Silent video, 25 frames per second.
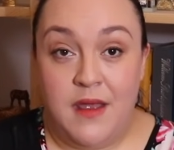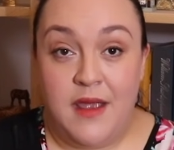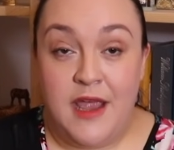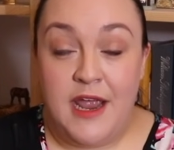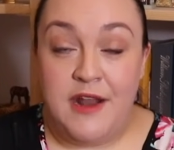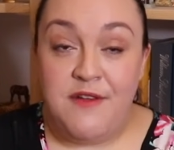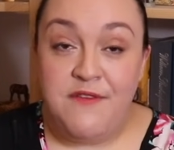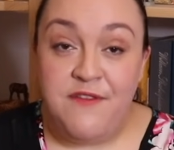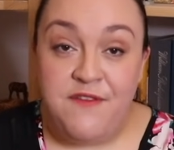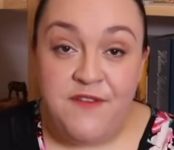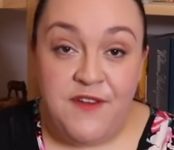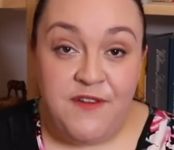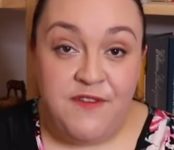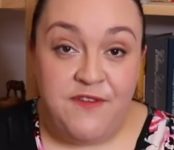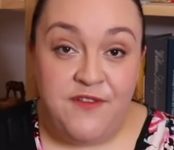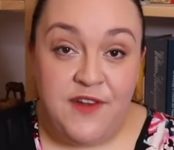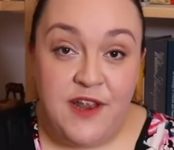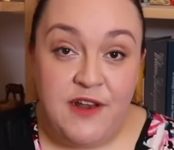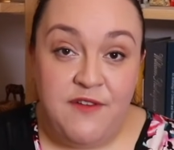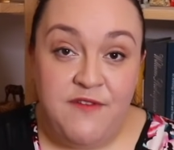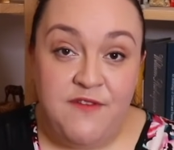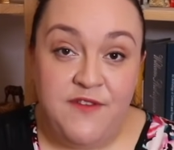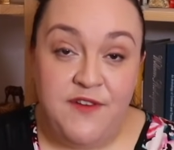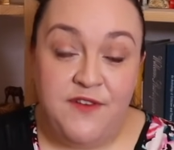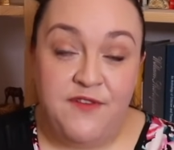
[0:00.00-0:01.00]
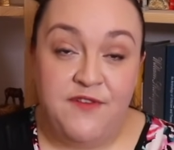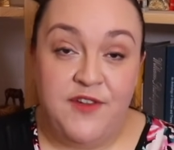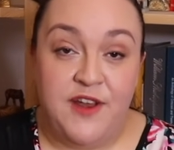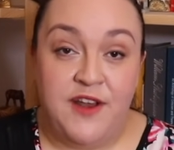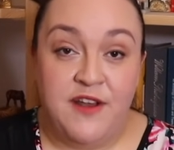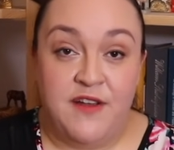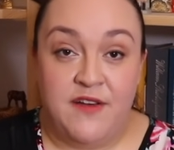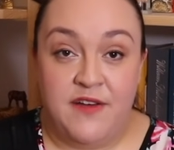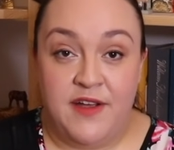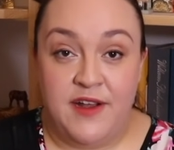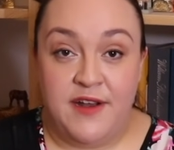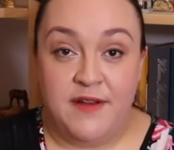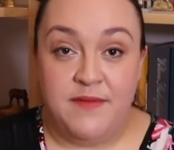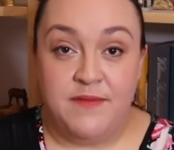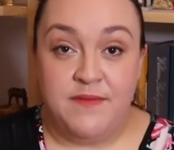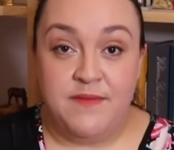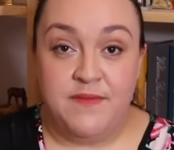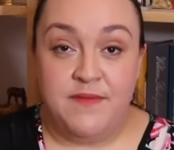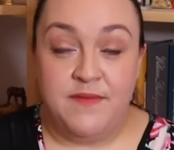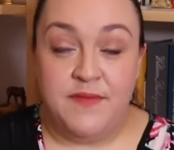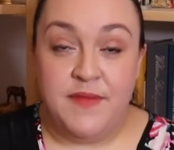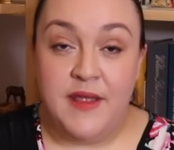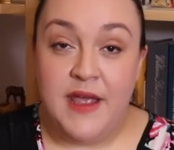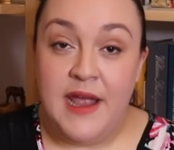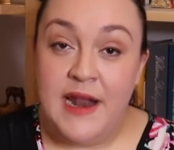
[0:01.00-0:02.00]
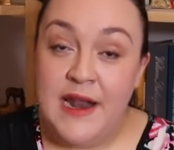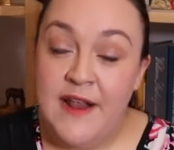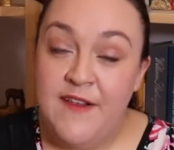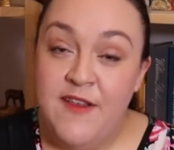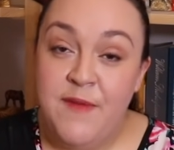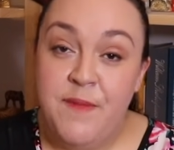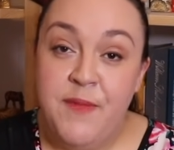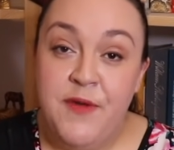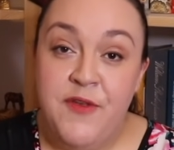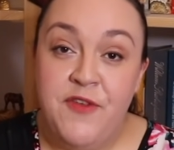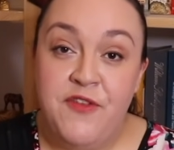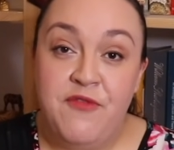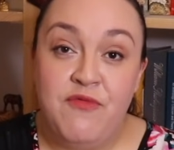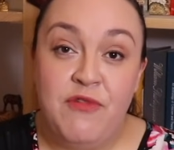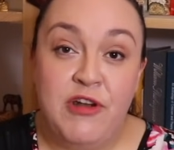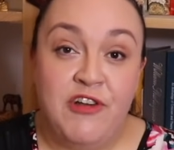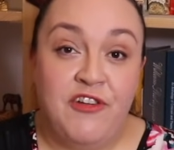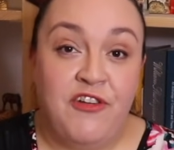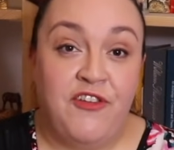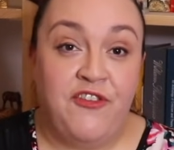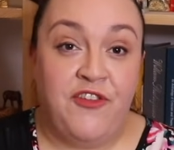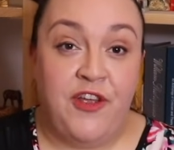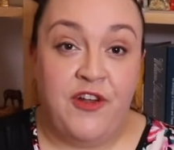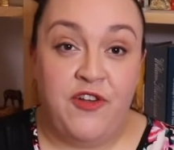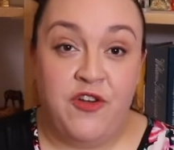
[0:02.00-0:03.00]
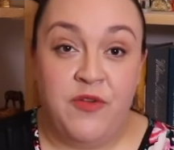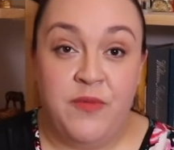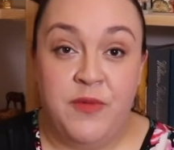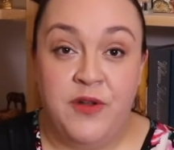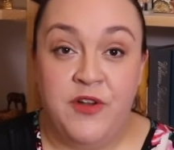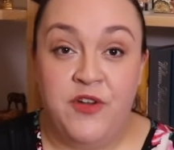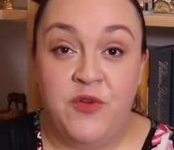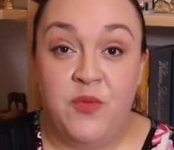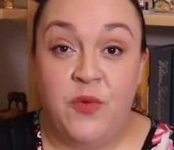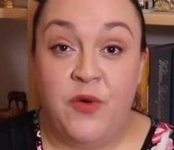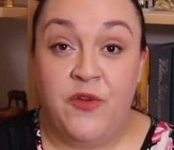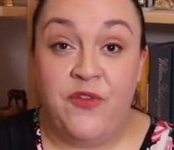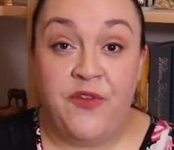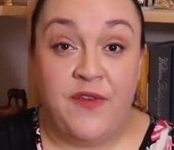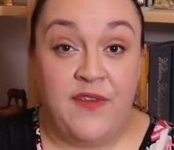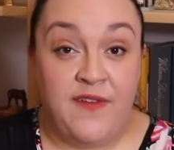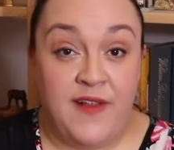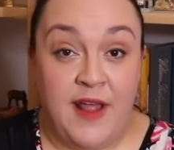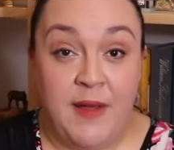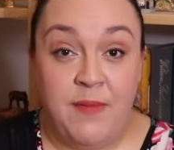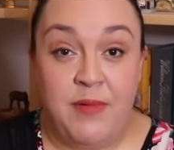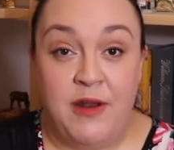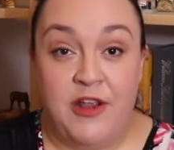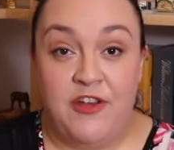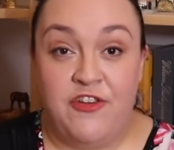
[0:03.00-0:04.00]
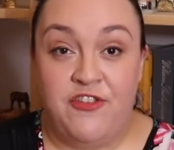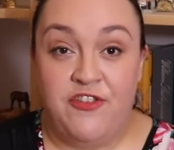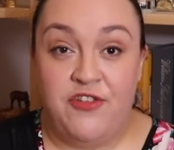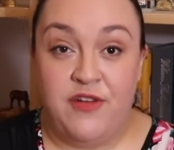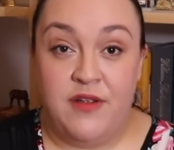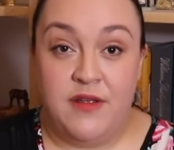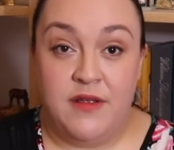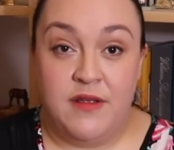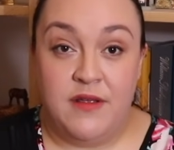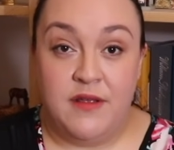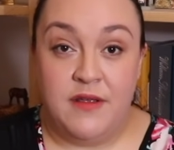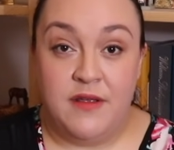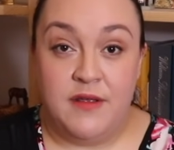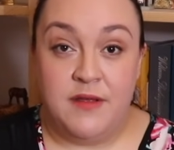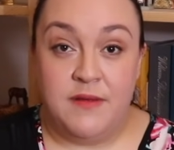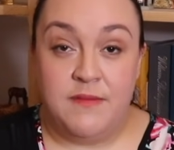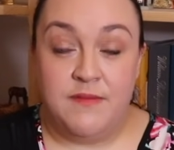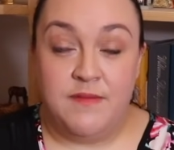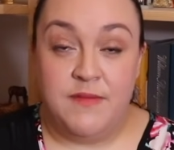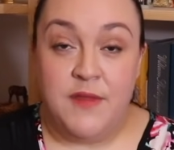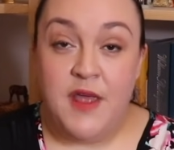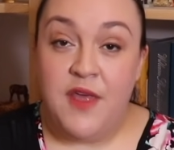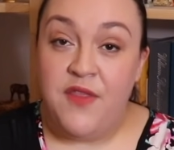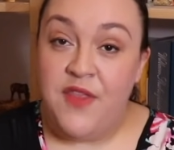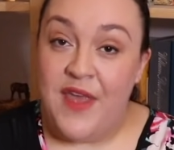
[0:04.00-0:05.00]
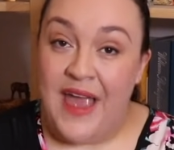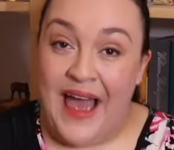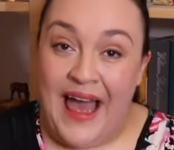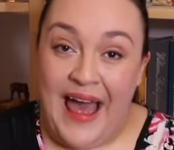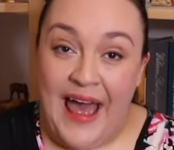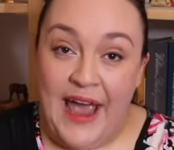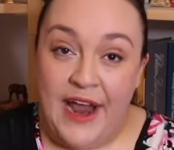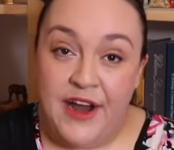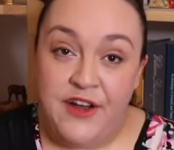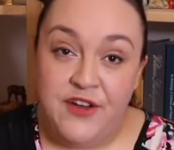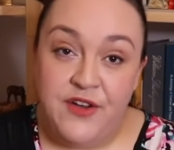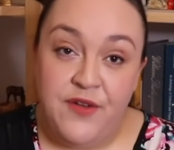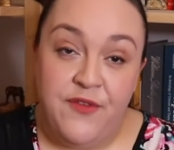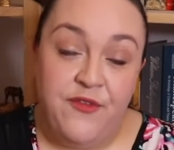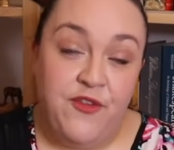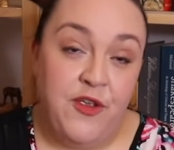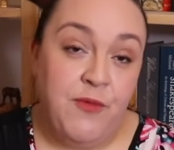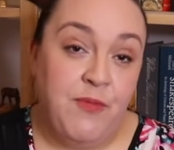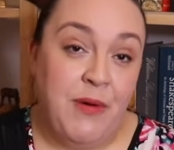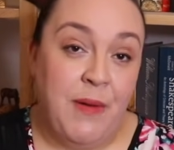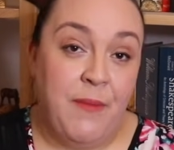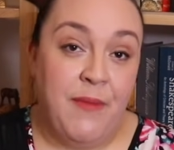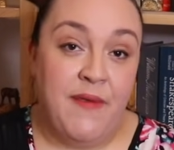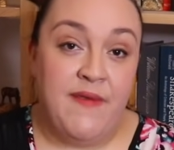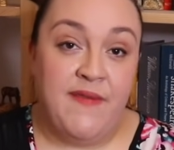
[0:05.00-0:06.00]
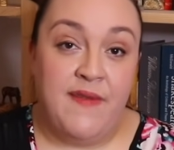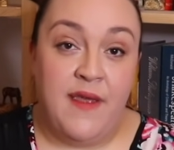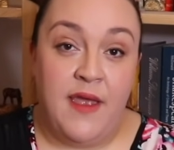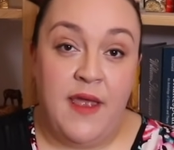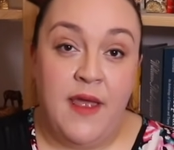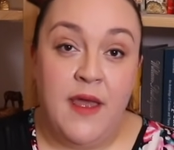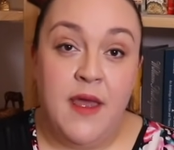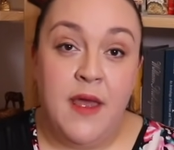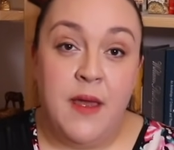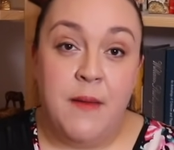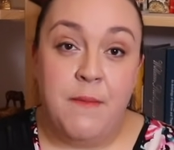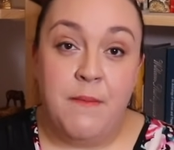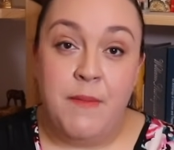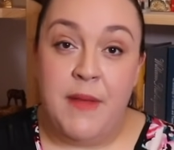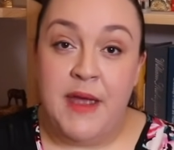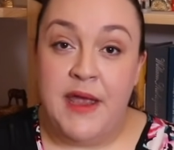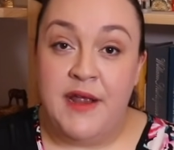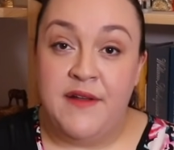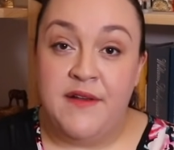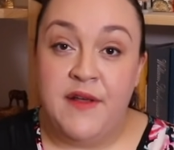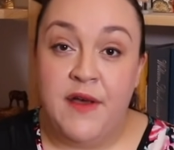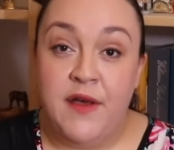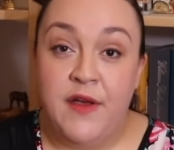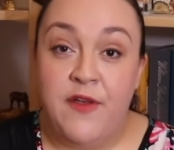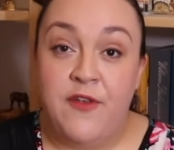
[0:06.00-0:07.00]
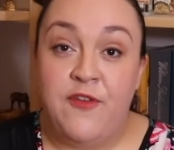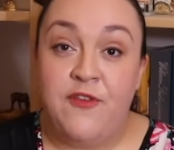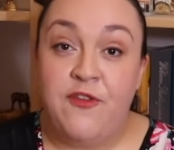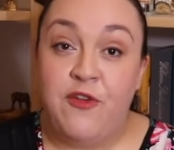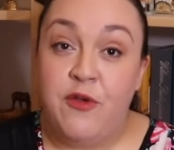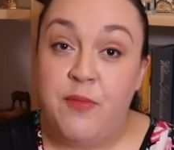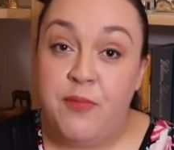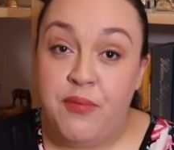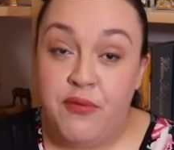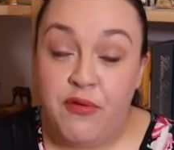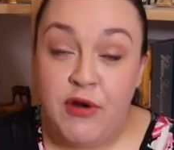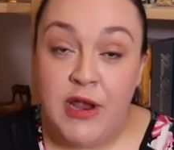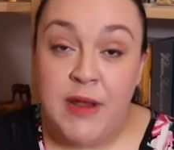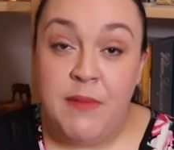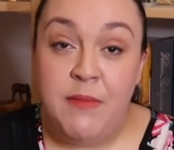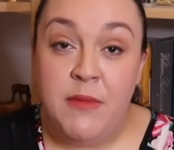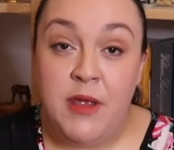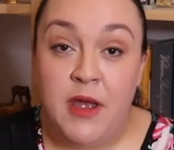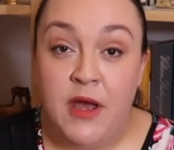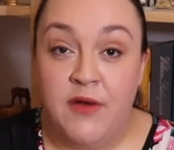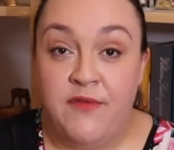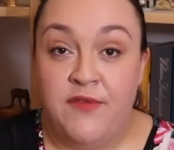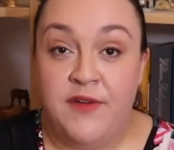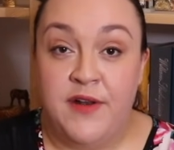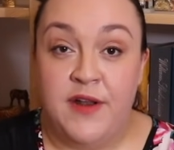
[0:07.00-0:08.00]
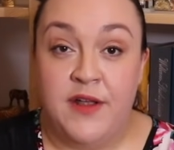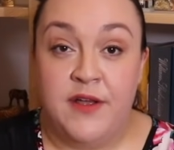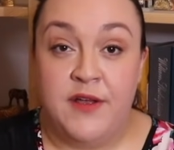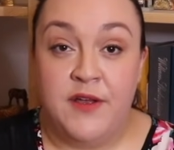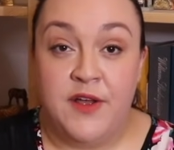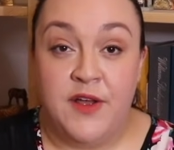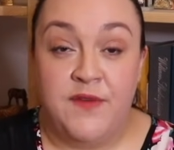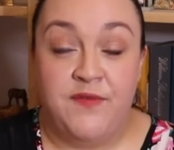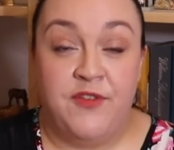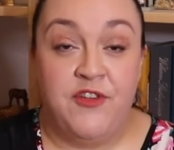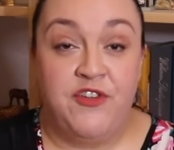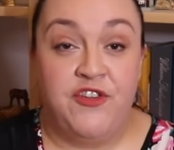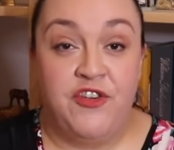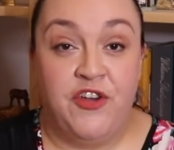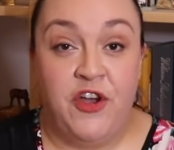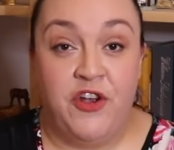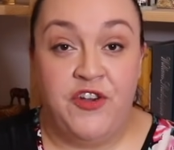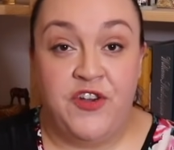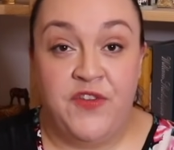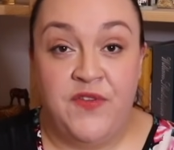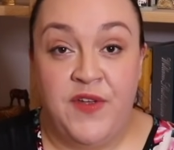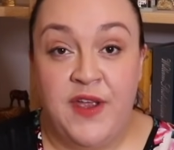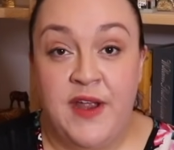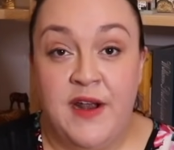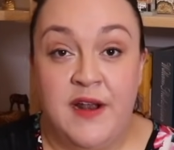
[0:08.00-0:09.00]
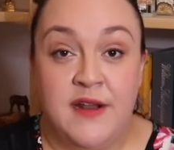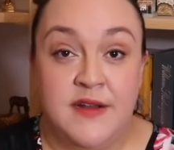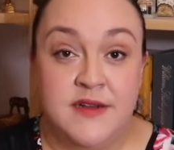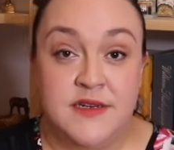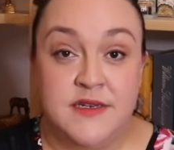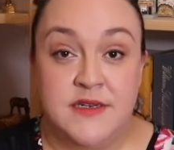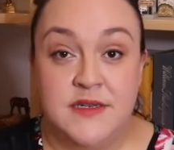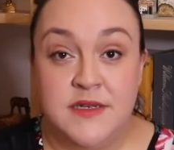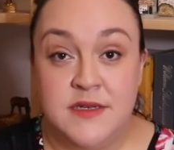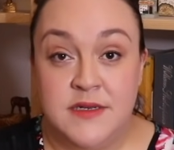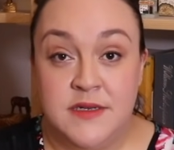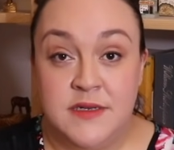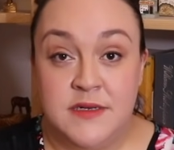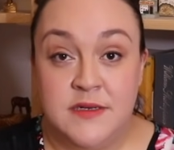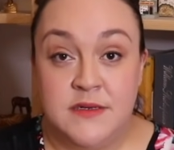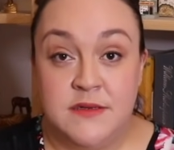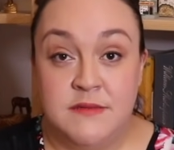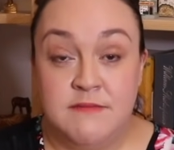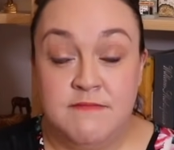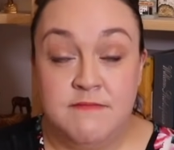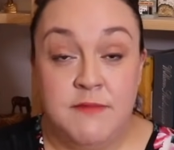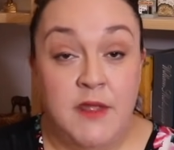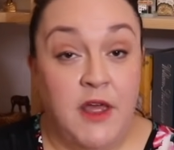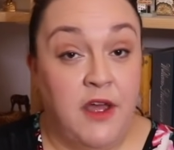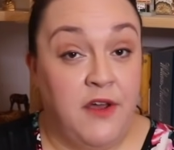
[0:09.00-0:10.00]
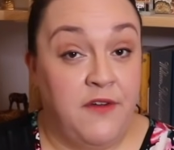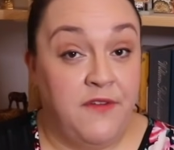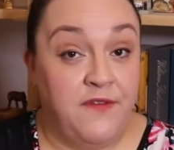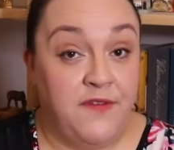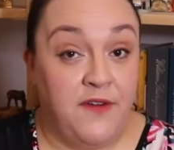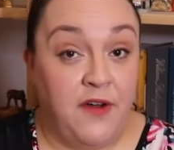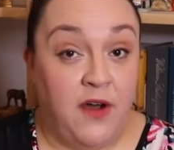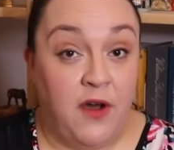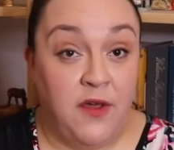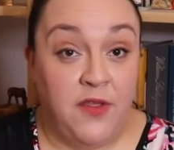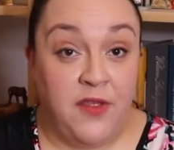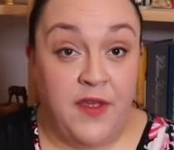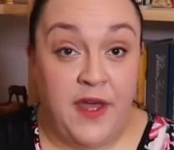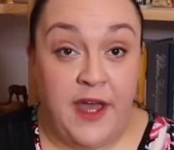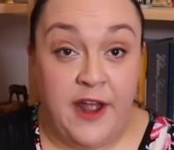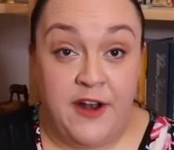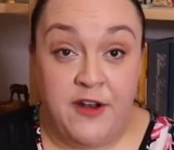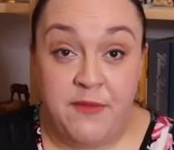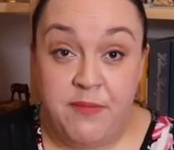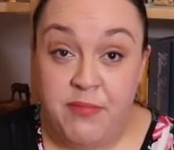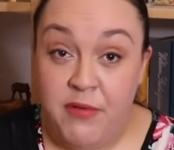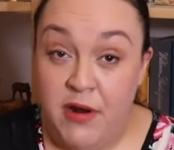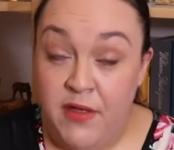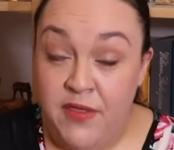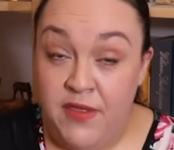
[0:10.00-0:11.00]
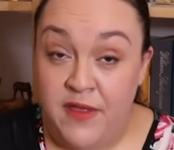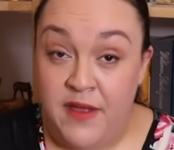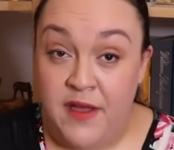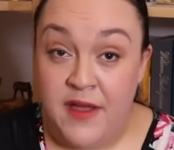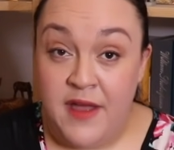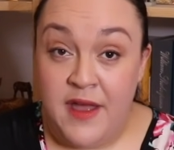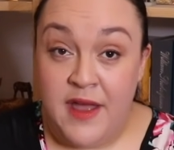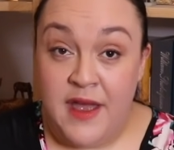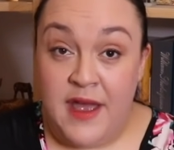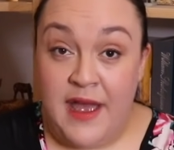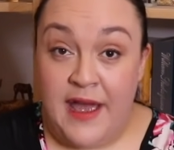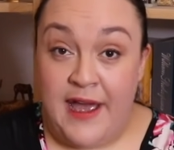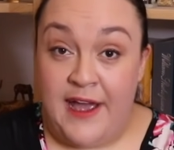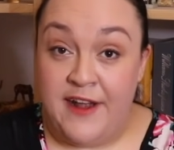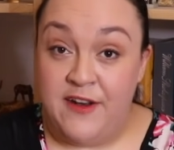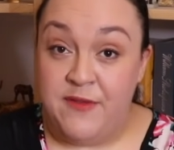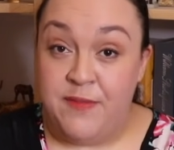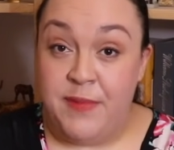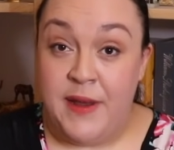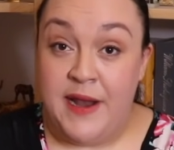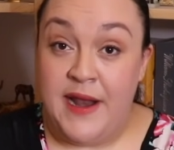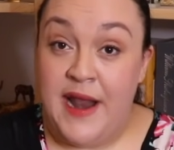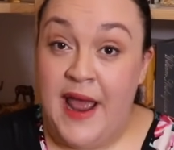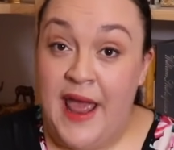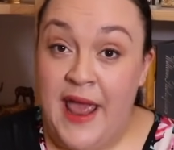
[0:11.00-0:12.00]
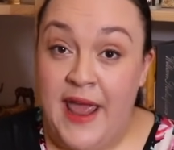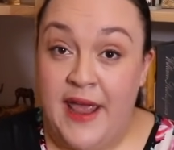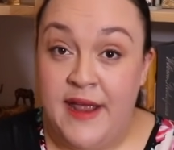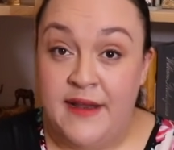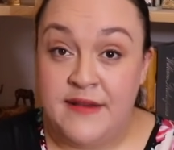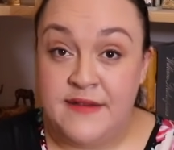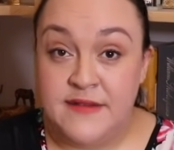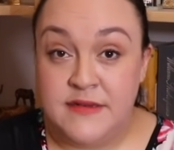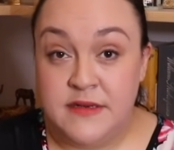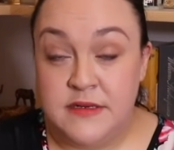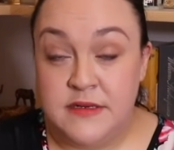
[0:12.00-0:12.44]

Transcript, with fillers: In 1559, Elizabeth's religious settlement was established. The Act of Supremacy made her supreme governor of the Church of England. Her father and brother had been head,